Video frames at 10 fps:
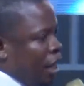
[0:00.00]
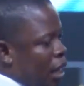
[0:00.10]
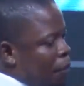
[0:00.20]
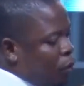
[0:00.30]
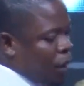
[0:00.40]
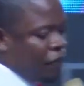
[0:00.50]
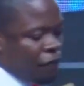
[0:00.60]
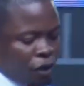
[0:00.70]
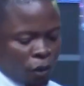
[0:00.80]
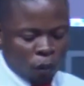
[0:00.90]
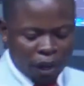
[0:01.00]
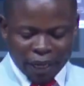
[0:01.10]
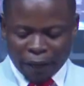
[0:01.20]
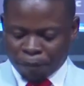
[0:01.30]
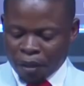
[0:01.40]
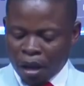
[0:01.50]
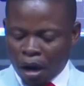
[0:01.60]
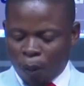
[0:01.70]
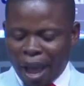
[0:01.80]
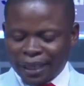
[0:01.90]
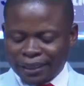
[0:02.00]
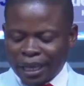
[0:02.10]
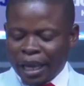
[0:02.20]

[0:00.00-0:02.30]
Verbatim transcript: me, let me read it for you quickly. All right?